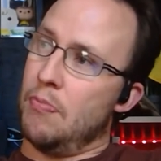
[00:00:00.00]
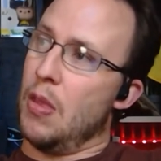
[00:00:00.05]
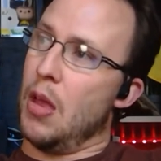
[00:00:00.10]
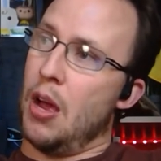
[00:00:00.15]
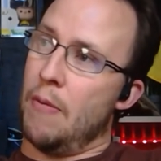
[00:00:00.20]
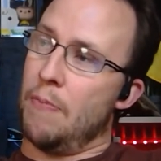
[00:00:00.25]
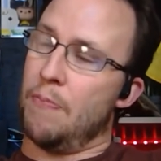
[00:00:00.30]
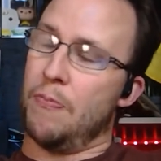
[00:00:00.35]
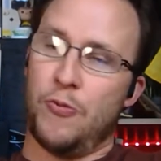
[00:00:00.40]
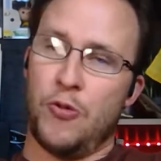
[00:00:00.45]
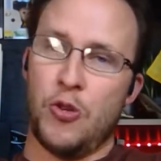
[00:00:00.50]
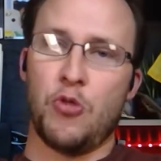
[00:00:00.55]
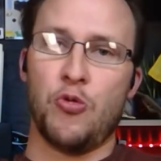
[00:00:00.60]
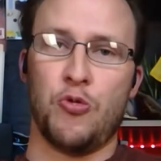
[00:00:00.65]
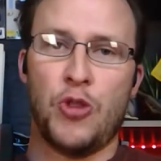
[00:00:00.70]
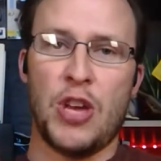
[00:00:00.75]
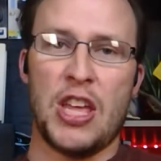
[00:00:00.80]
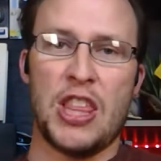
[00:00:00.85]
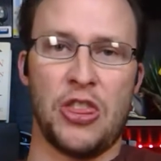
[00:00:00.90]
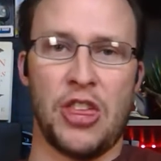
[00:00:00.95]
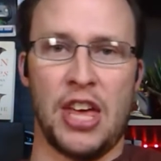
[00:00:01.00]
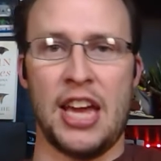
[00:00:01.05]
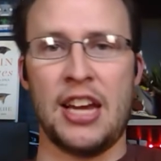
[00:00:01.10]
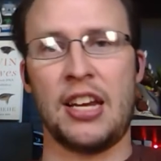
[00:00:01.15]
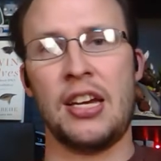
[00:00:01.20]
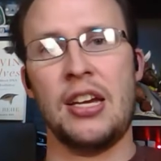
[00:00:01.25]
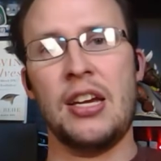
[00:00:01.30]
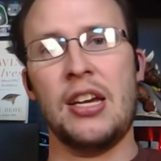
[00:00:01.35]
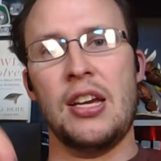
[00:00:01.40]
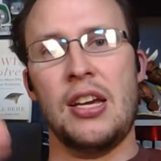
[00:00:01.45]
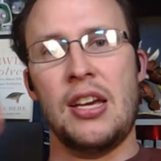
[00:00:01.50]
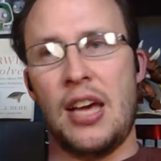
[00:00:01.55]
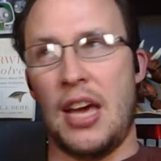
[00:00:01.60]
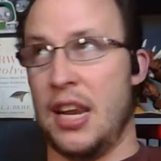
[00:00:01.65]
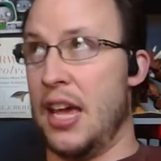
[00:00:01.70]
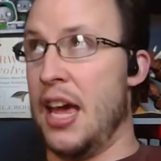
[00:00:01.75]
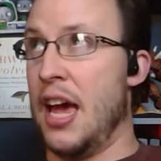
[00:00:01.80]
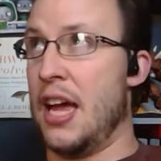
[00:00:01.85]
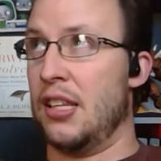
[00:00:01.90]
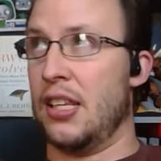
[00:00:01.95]
a few feet thick, and
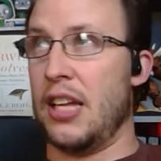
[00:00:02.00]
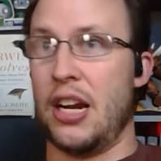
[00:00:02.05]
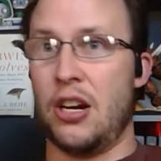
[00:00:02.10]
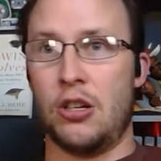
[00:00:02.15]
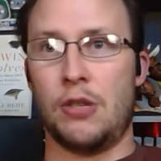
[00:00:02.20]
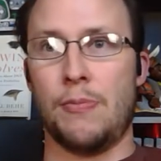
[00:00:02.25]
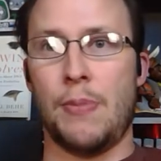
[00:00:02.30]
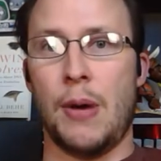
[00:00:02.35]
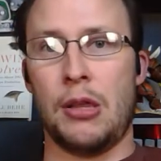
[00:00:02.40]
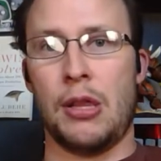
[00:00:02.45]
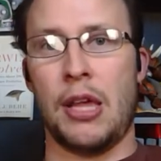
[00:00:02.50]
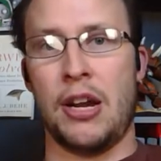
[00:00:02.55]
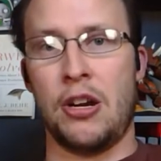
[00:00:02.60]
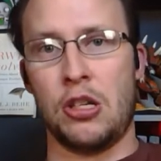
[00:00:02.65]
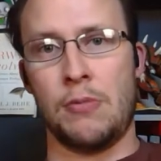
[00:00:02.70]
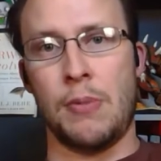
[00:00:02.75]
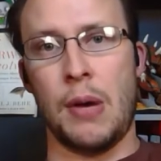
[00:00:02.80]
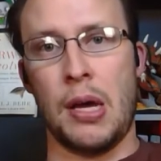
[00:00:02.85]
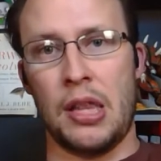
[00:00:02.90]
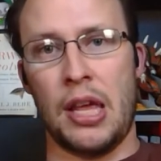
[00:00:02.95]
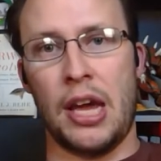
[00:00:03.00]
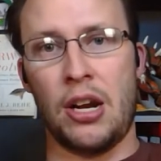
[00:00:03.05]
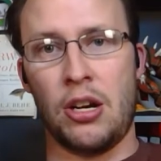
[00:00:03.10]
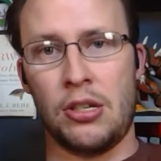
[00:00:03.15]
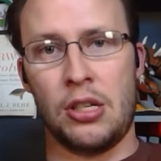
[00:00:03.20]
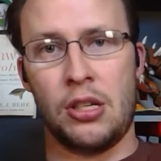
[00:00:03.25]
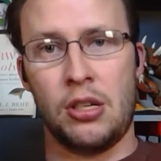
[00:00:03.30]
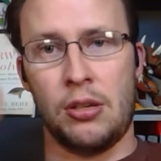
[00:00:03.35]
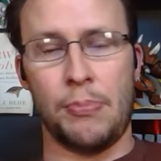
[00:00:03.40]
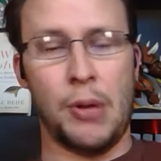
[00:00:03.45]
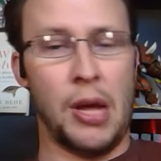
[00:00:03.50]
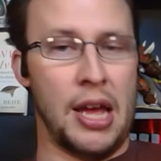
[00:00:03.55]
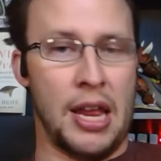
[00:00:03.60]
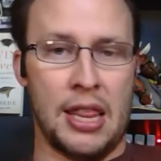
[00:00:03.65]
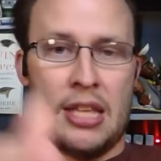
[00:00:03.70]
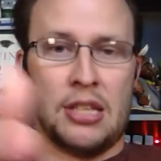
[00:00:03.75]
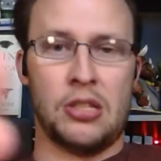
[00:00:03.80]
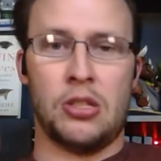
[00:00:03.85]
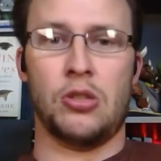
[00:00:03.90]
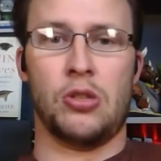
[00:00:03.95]
it had layers upon layers upon layers, and
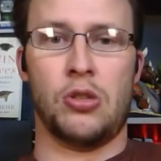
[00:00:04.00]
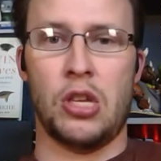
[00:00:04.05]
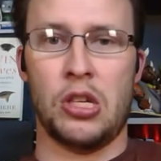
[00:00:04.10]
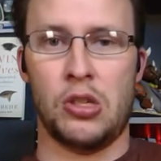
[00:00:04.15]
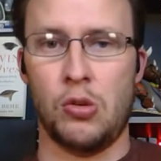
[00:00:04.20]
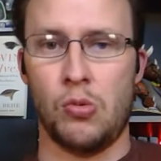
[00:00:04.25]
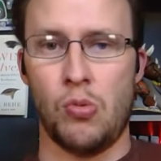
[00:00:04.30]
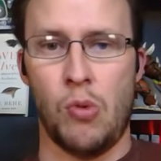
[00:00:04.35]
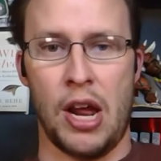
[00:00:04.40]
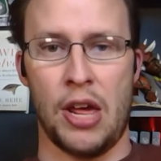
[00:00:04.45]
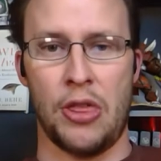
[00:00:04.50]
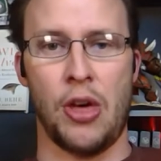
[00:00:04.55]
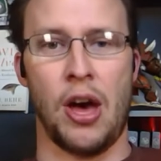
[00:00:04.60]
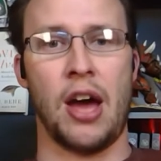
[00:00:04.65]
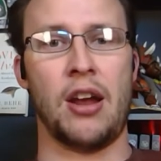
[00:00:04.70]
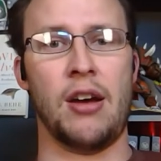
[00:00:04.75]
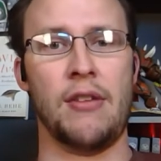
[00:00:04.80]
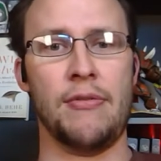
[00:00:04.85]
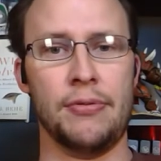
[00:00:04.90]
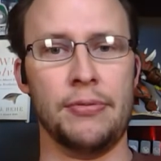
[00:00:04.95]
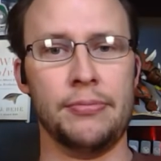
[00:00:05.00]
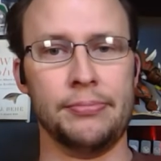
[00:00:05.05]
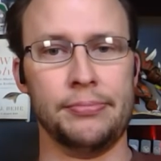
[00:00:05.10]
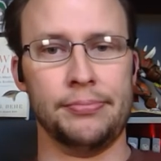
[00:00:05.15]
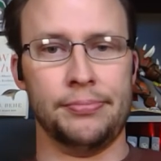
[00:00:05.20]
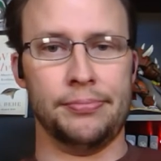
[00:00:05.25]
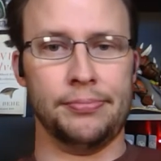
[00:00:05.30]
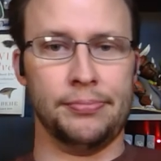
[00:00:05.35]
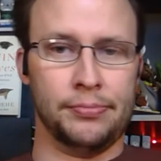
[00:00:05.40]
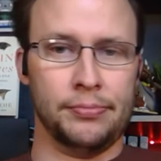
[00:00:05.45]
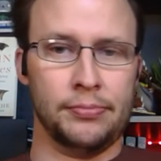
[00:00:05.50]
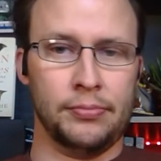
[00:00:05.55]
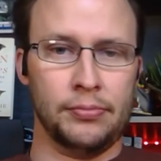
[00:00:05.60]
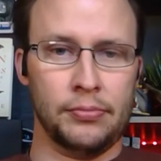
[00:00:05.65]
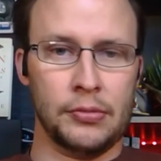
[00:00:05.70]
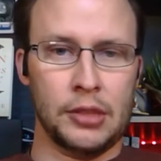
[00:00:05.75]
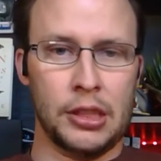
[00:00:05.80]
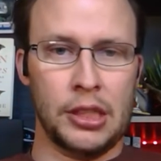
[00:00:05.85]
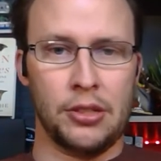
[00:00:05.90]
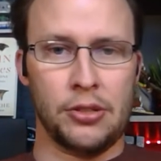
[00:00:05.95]
this is what I thought of.
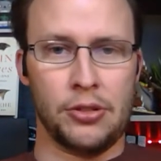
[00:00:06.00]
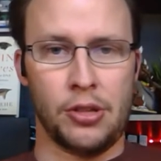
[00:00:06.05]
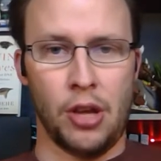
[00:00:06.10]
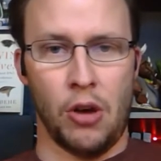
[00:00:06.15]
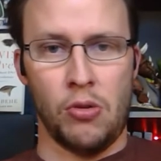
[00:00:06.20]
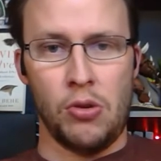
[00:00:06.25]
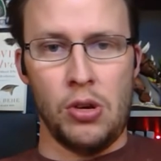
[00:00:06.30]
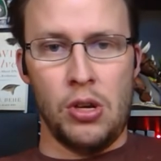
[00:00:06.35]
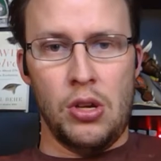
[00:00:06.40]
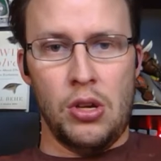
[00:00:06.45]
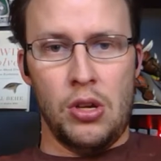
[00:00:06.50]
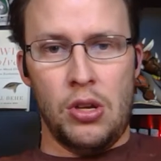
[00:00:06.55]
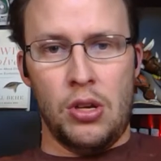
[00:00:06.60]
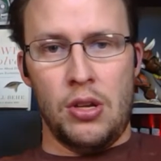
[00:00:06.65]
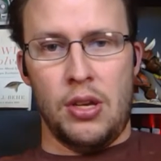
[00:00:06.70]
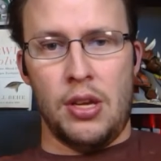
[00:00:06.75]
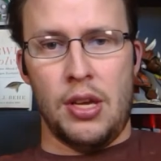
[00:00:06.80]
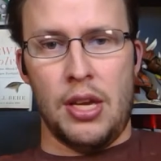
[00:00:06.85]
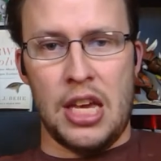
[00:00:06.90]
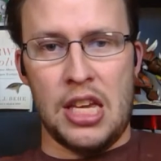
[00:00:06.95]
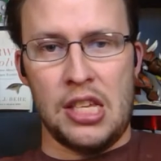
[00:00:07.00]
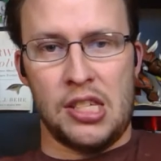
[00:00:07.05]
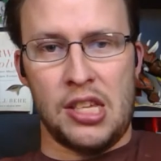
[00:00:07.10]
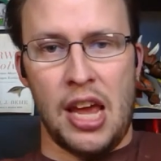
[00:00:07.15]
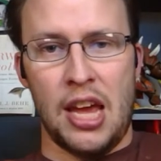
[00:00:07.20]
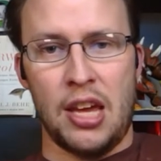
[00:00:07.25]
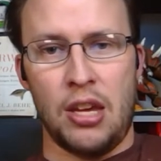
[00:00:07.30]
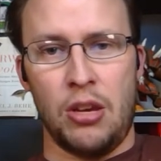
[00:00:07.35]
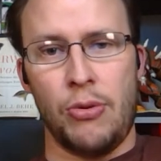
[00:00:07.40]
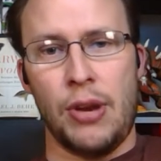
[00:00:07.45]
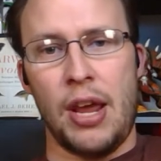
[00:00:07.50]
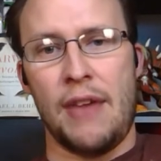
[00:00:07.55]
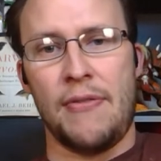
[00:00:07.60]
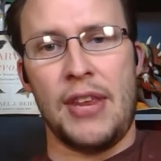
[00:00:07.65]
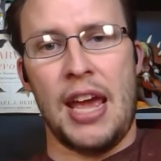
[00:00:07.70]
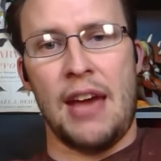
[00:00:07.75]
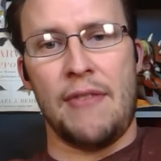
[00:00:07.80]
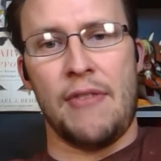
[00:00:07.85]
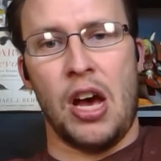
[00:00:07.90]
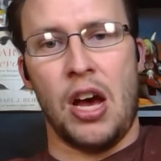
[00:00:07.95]
So He's saying you would have to
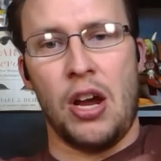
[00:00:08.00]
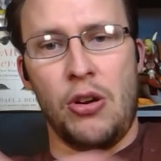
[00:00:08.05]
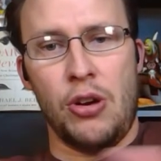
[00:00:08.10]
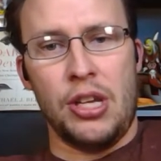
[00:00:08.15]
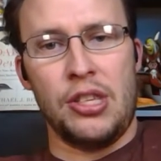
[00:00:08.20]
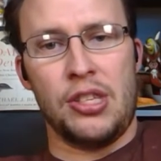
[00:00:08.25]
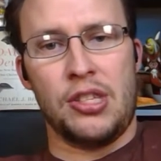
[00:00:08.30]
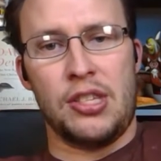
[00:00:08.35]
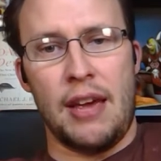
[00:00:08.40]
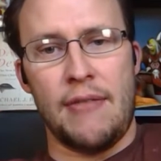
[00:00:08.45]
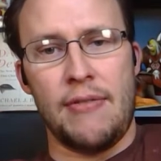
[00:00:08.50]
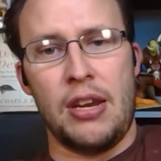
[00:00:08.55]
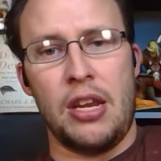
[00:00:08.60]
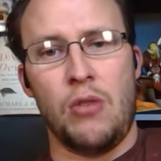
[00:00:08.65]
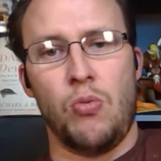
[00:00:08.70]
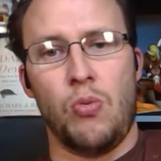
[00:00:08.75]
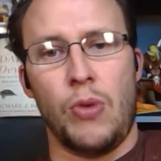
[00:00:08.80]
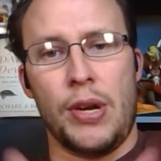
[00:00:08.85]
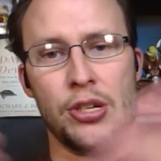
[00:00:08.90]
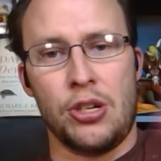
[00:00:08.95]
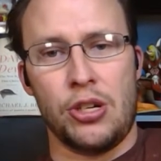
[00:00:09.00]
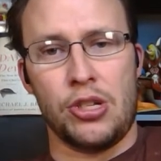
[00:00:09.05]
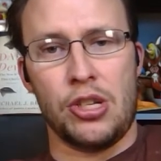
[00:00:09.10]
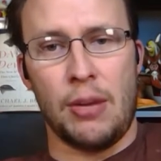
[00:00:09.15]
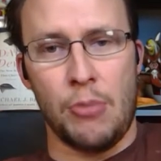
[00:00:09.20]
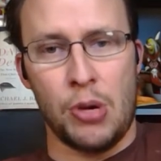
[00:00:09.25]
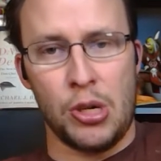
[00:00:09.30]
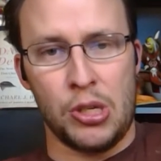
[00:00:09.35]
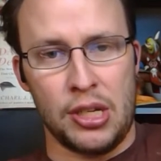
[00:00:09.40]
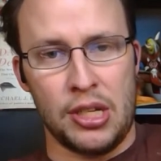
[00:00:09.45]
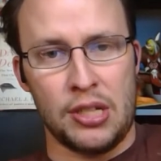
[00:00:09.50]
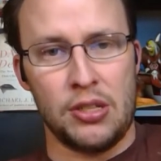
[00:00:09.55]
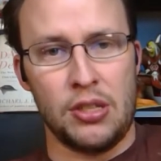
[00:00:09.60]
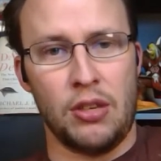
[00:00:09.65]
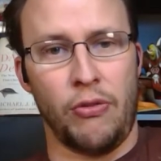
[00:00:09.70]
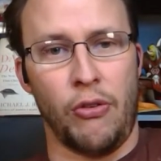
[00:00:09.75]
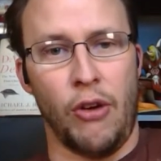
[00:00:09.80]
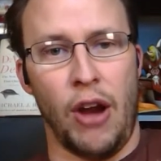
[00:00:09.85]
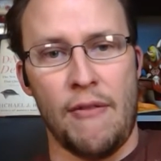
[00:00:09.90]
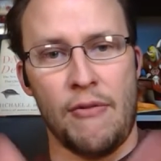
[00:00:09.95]
have 170 winter-summer seasons
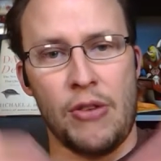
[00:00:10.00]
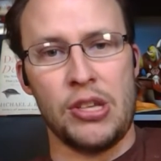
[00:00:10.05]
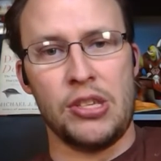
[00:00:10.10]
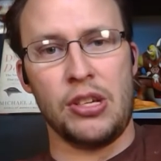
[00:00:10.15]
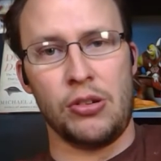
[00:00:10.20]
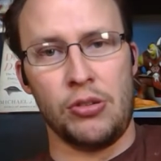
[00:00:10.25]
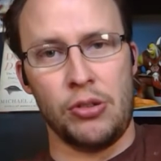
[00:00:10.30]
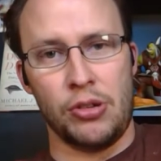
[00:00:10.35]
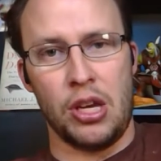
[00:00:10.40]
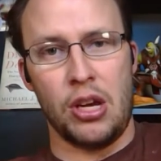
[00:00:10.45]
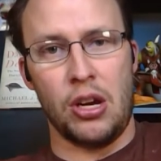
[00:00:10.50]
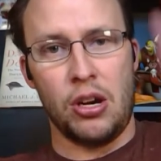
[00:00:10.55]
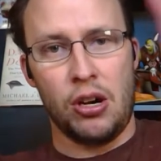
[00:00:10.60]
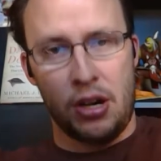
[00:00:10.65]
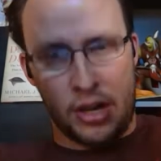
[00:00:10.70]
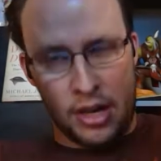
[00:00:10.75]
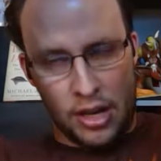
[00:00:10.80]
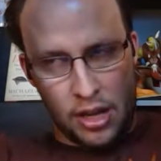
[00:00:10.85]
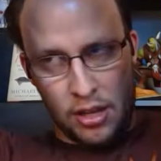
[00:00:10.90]
for every single year